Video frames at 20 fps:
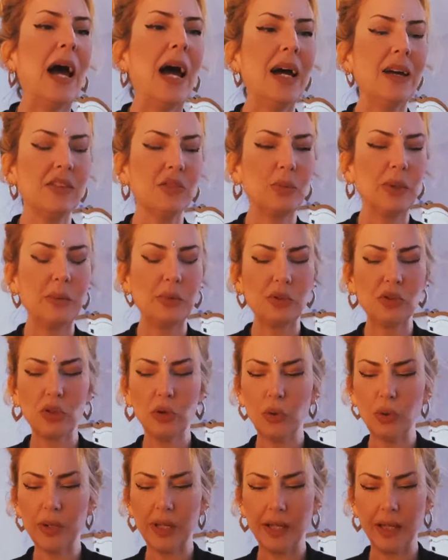As we were
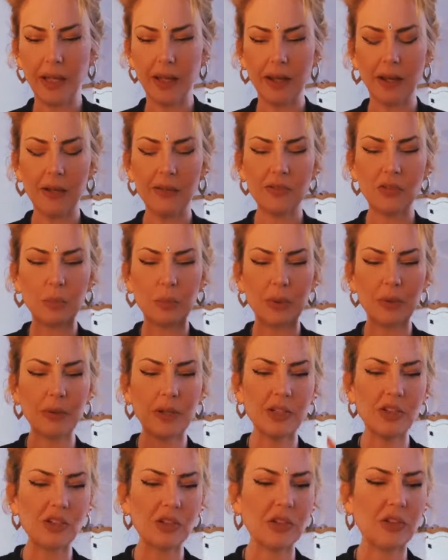talking,
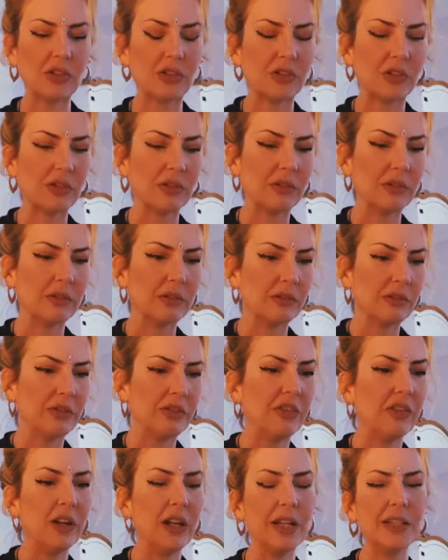Spirit just
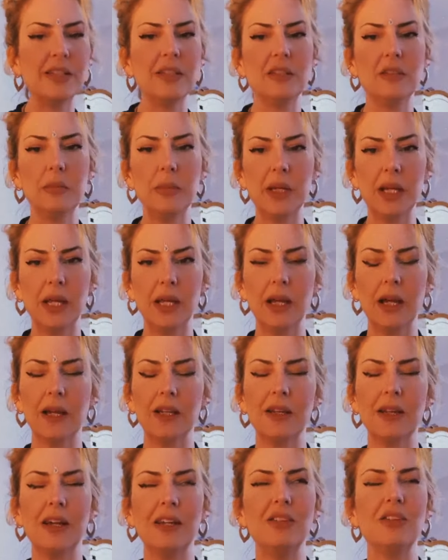flooded me,
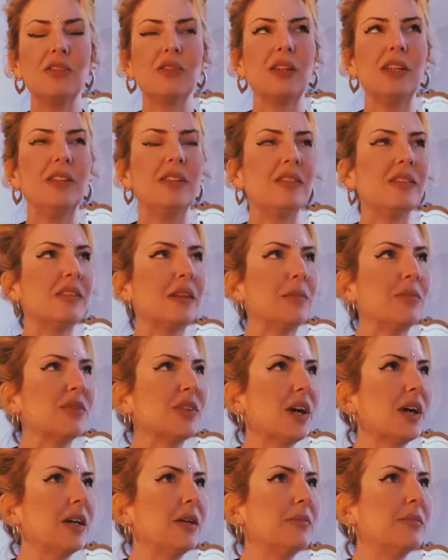and it's, it's
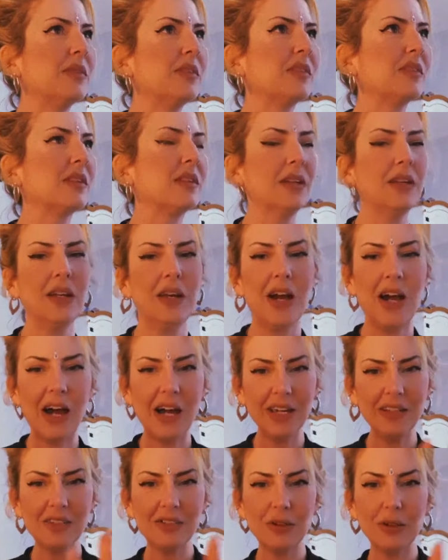sometimes
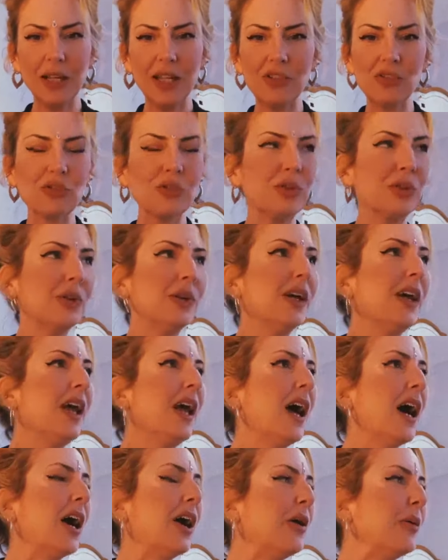hi soul astronaut.
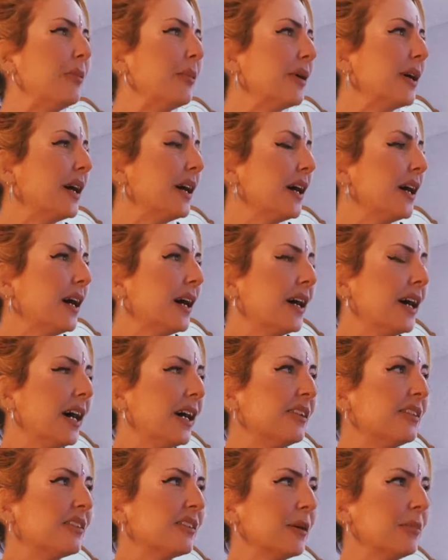Um,
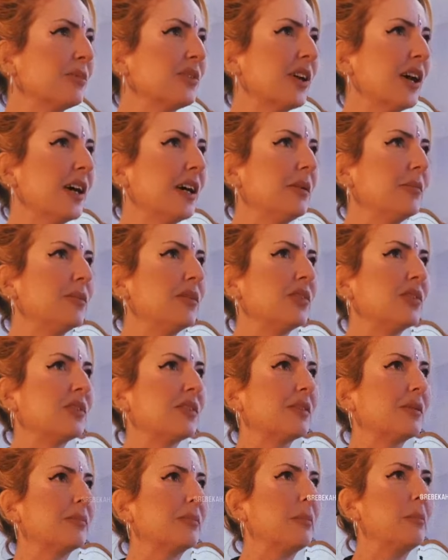I
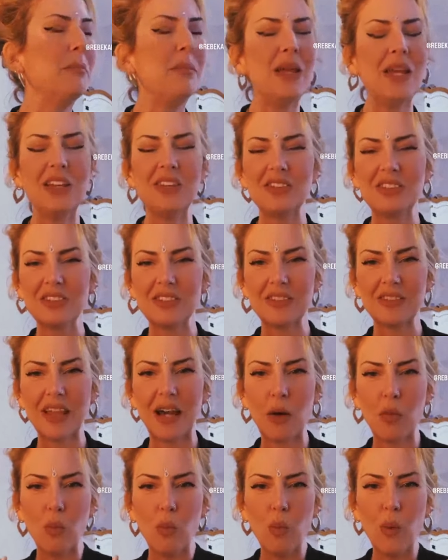sometimes miss
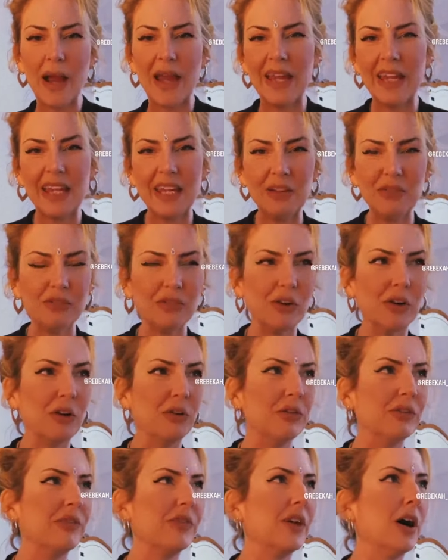that wave
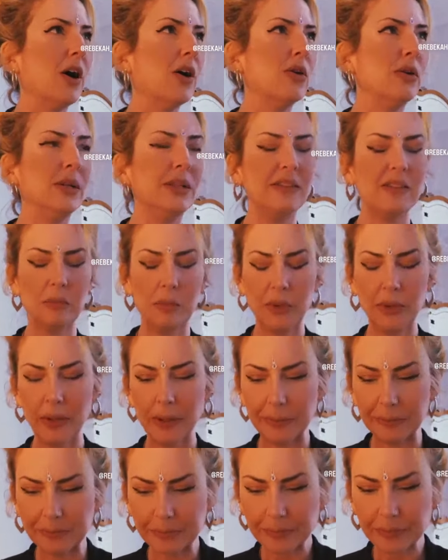of the Holy
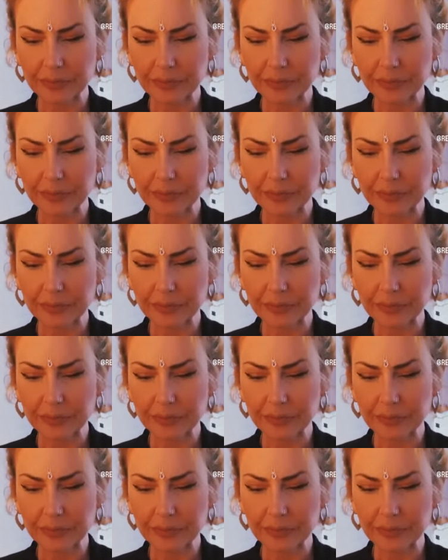Spirit,